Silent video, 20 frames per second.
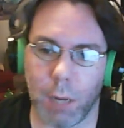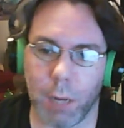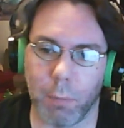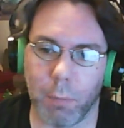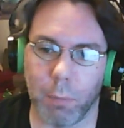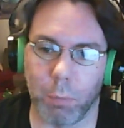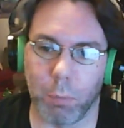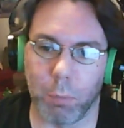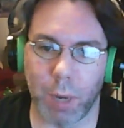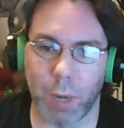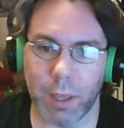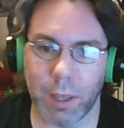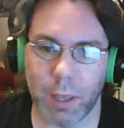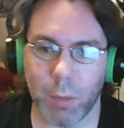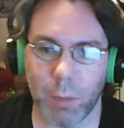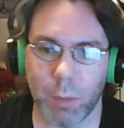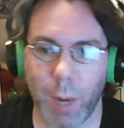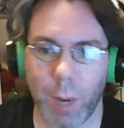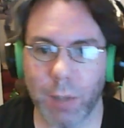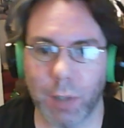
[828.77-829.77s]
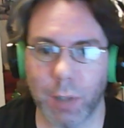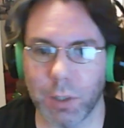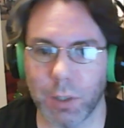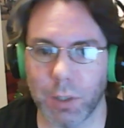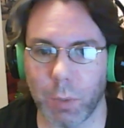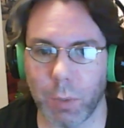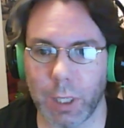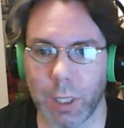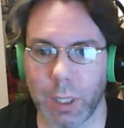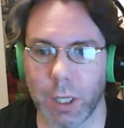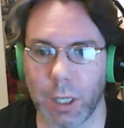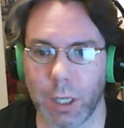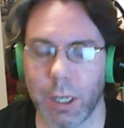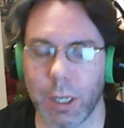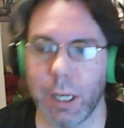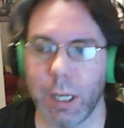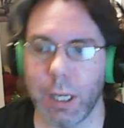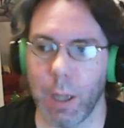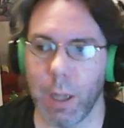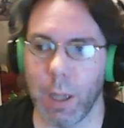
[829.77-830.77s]
Breath of the Wild is really
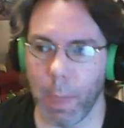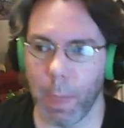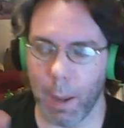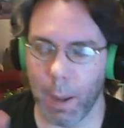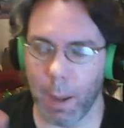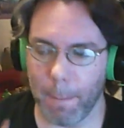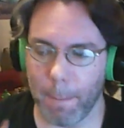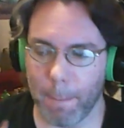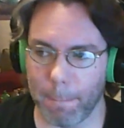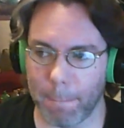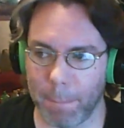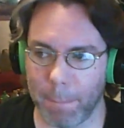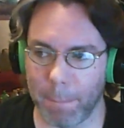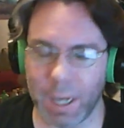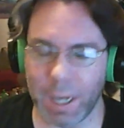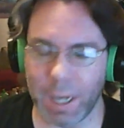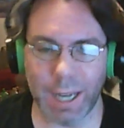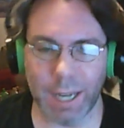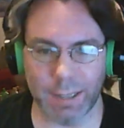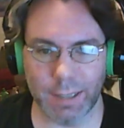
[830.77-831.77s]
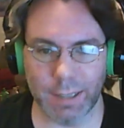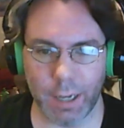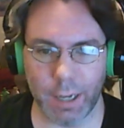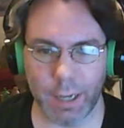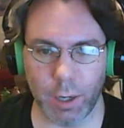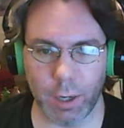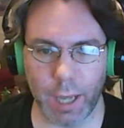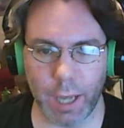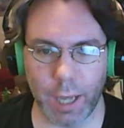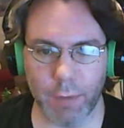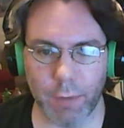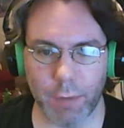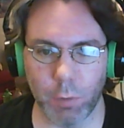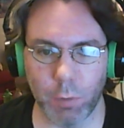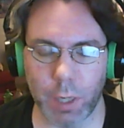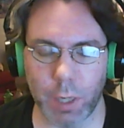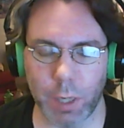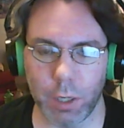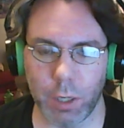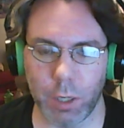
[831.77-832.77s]
good, but as I already have a
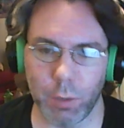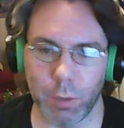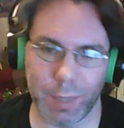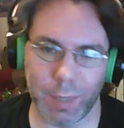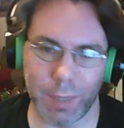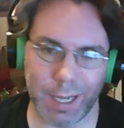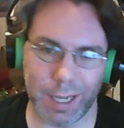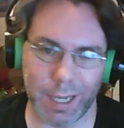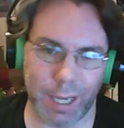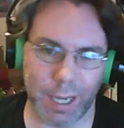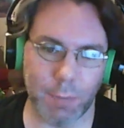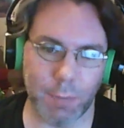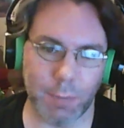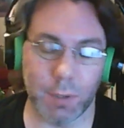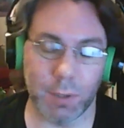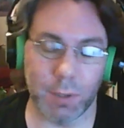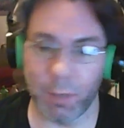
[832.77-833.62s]
Wii U and that game's